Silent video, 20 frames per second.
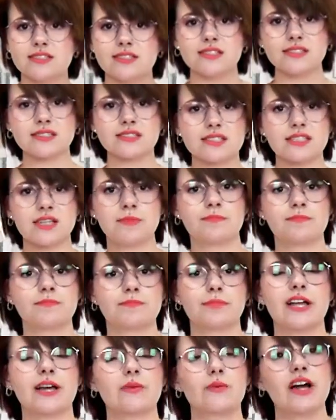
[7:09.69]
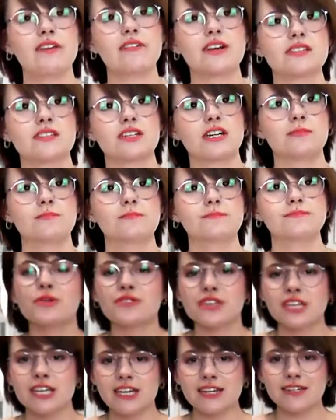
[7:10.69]
It's still a plain white vest top. So
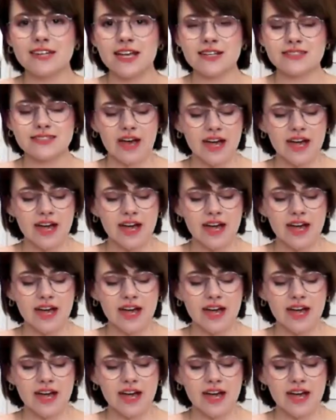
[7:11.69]
the next